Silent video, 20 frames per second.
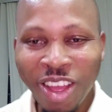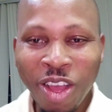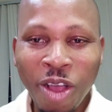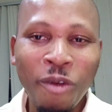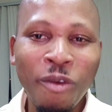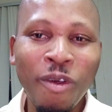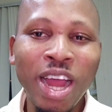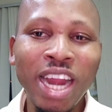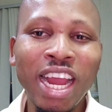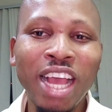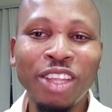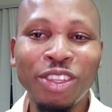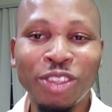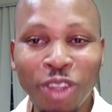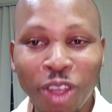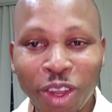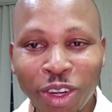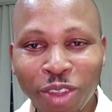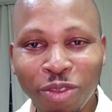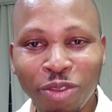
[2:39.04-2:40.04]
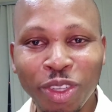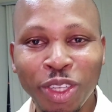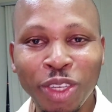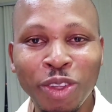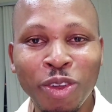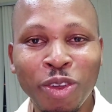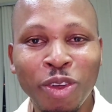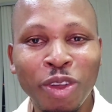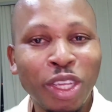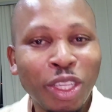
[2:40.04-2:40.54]
when I saw the
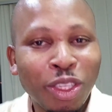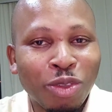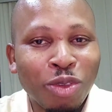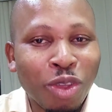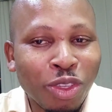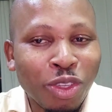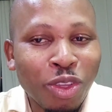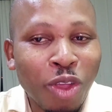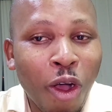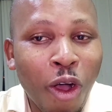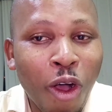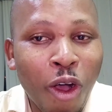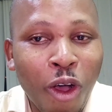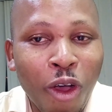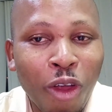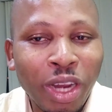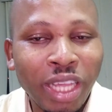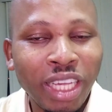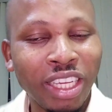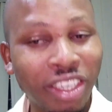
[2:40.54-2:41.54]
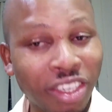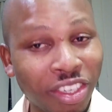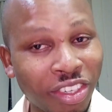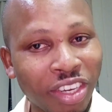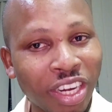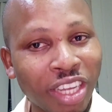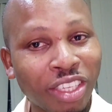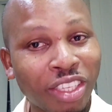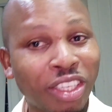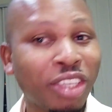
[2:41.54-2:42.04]
video, it was all
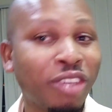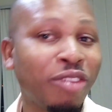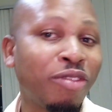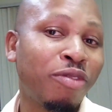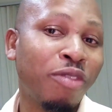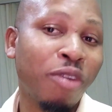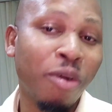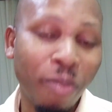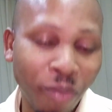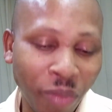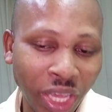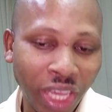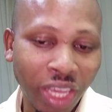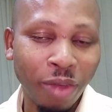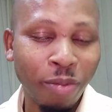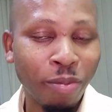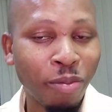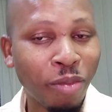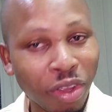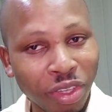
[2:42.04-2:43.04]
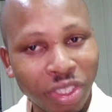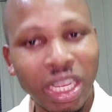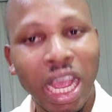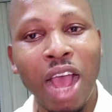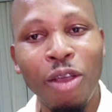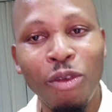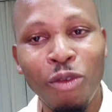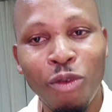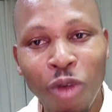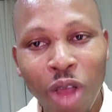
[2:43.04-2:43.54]
interesting for me, but
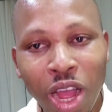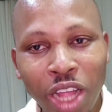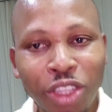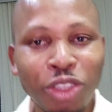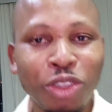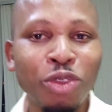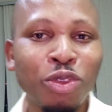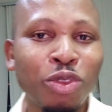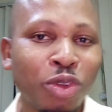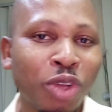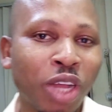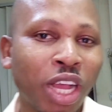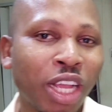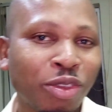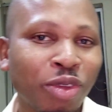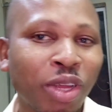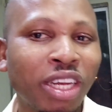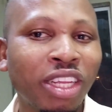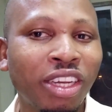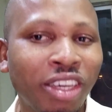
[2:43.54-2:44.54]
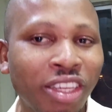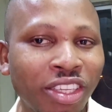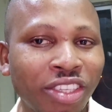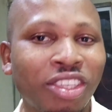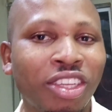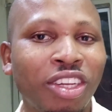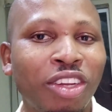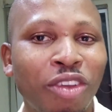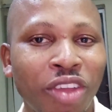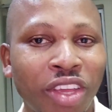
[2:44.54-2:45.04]
I want you to actually
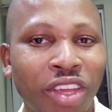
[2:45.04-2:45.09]
listen to